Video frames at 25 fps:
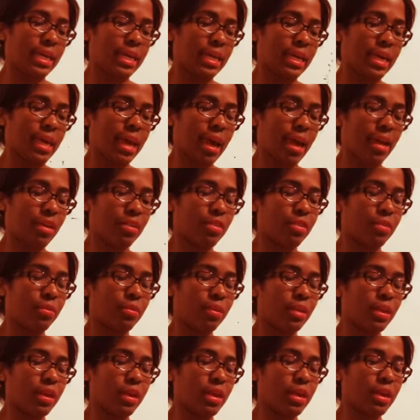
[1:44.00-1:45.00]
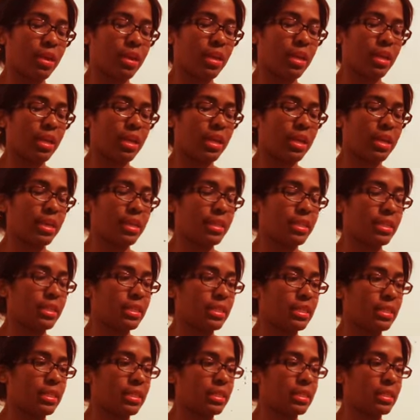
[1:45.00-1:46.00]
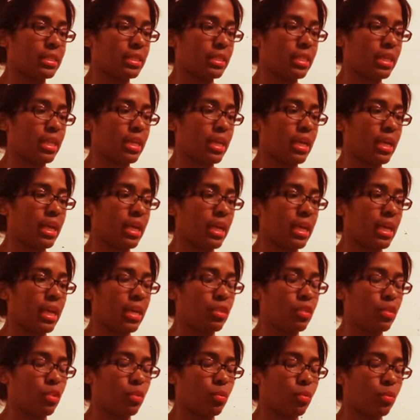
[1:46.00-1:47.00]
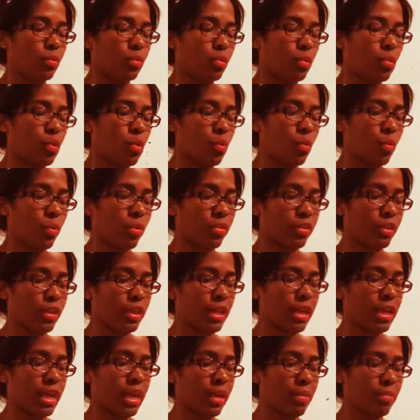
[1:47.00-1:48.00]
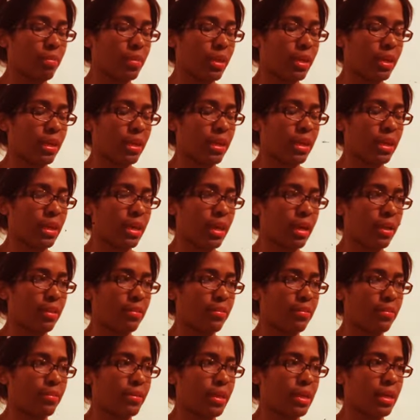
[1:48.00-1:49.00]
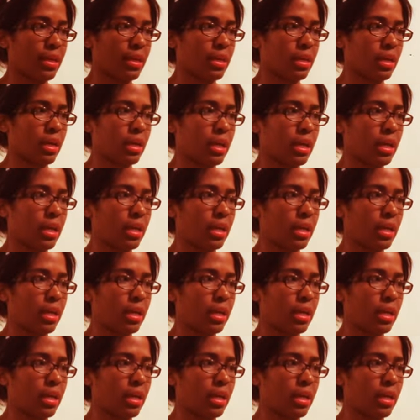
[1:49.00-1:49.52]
Catherine is in the room with Kimmy, I think.